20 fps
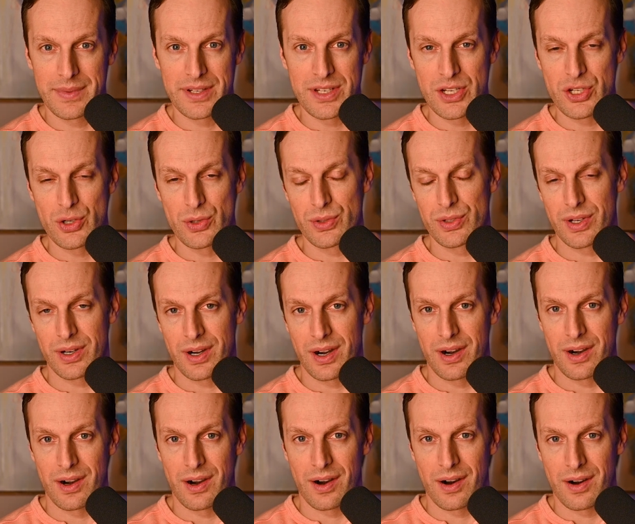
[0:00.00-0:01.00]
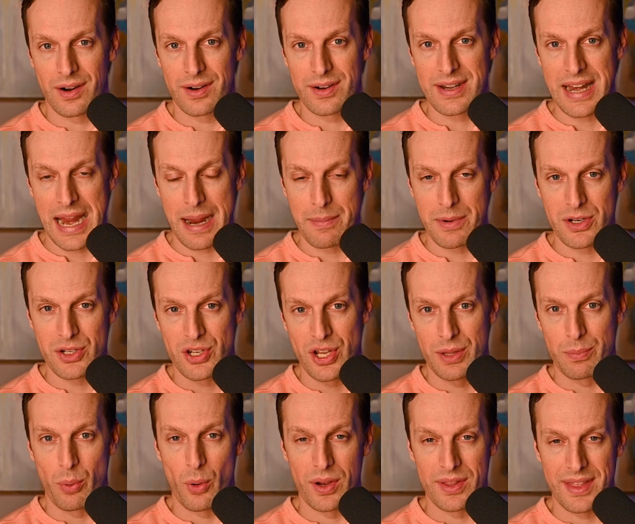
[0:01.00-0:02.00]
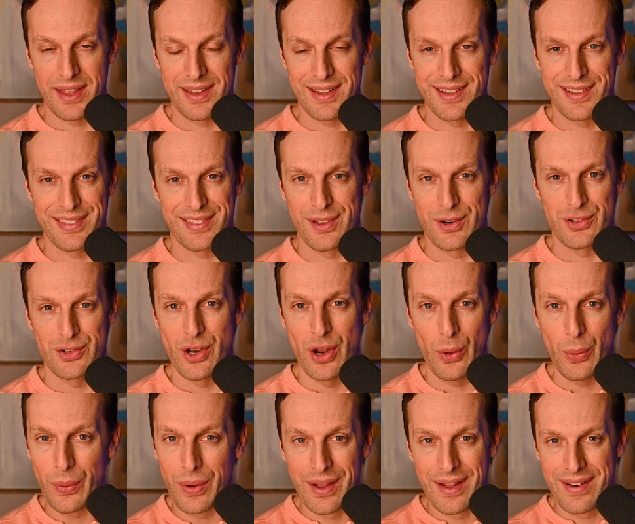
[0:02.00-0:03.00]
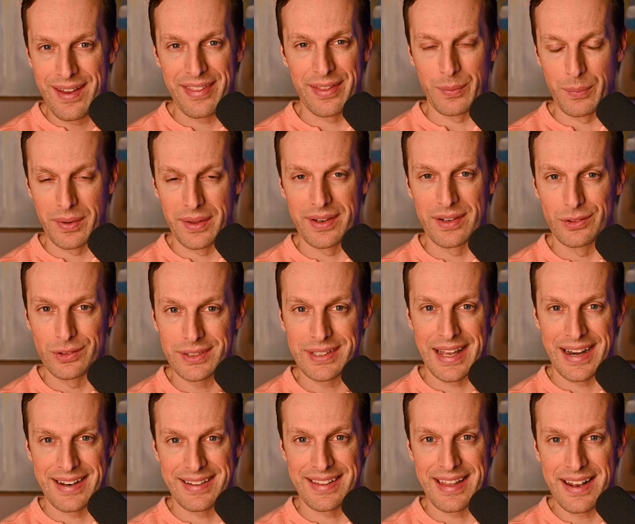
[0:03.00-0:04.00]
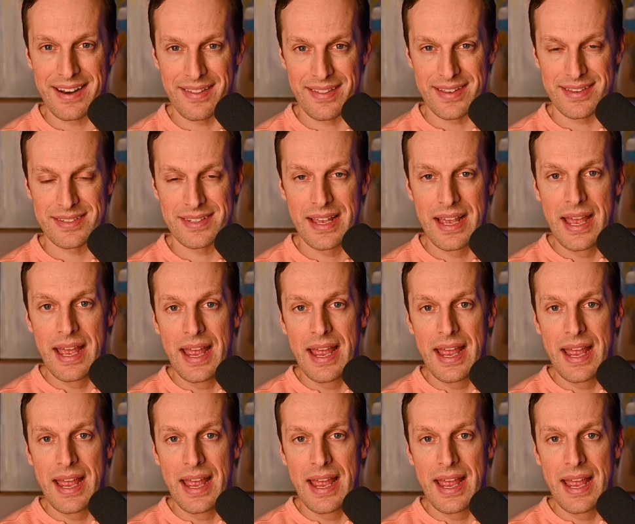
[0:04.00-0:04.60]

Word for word: the tissues are, are, are, damaged to the point that it, there's no nothing really to look at at the end of this.